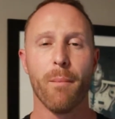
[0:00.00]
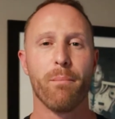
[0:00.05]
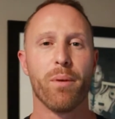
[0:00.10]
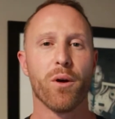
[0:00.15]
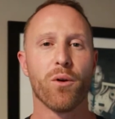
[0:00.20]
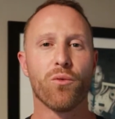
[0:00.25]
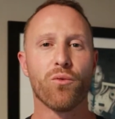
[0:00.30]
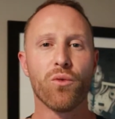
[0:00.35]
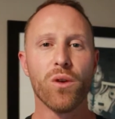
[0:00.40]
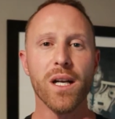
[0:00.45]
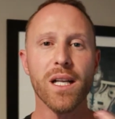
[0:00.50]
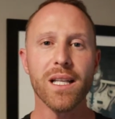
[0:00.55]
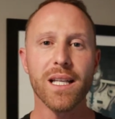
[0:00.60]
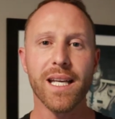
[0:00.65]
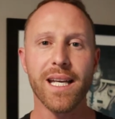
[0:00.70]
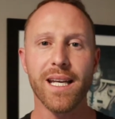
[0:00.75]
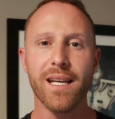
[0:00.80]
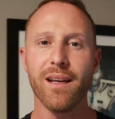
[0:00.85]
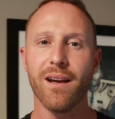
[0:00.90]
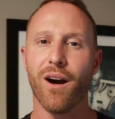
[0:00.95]
but
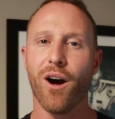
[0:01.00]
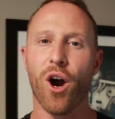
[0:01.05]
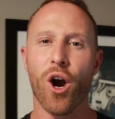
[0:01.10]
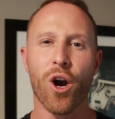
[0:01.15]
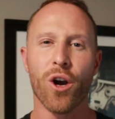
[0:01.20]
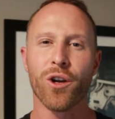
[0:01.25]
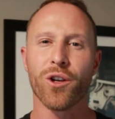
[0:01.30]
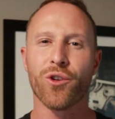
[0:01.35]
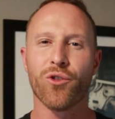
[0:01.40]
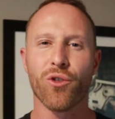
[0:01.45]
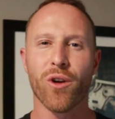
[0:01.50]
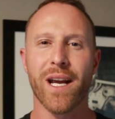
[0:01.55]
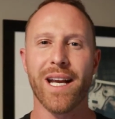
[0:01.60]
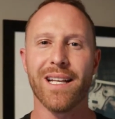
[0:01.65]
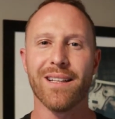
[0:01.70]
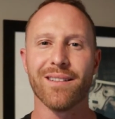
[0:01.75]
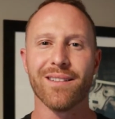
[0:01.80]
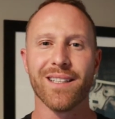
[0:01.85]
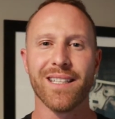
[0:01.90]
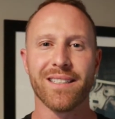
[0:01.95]
really aren't
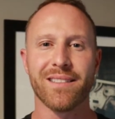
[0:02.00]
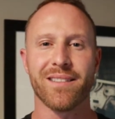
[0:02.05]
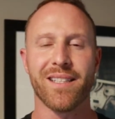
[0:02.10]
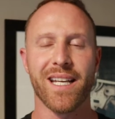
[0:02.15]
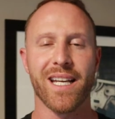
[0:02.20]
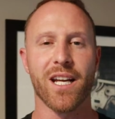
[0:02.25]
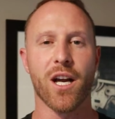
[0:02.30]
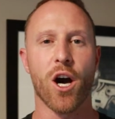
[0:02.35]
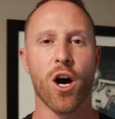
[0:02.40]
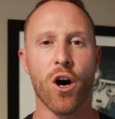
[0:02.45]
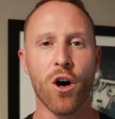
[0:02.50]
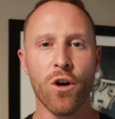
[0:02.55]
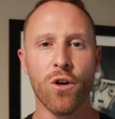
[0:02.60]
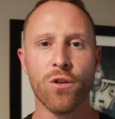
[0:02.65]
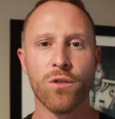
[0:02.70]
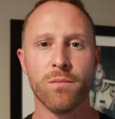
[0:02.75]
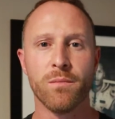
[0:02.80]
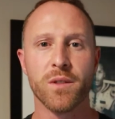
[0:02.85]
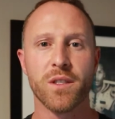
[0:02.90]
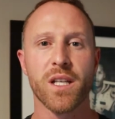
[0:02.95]
great listing
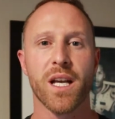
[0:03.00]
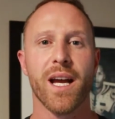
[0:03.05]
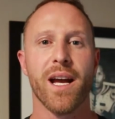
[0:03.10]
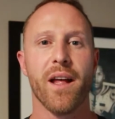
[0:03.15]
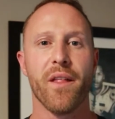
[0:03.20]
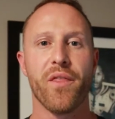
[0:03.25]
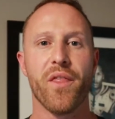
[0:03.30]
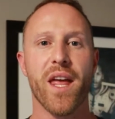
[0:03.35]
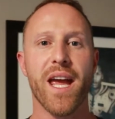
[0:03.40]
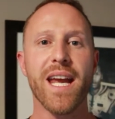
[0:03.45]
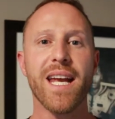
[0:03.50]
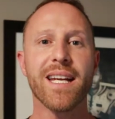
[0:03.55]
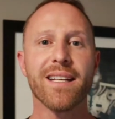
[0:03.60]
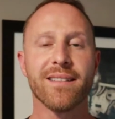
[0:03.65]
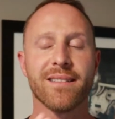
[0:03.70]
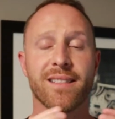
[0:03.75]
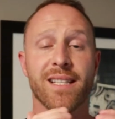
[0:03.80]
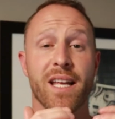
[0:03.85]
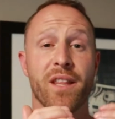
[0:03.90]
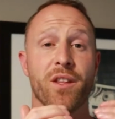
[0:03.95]
homes. They
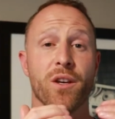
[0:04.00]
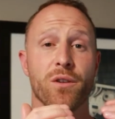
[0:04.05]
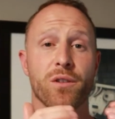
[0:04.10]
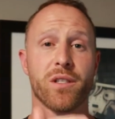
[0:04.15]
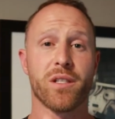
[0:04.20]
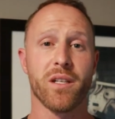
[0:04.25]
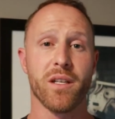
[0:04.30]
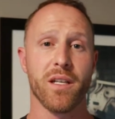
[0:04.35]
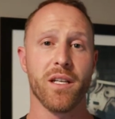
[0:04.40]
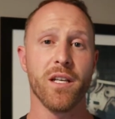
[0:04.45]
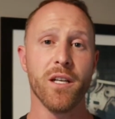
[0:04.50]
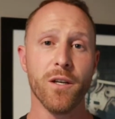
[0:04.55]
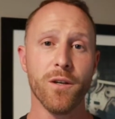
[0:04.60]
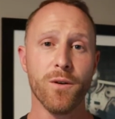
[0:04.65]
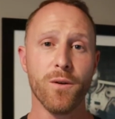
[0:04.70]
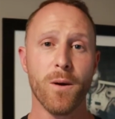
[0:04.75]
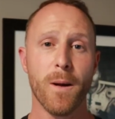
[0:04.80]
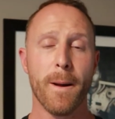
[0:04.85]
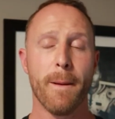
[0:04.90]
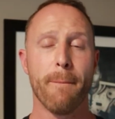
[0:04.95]
can send those to you.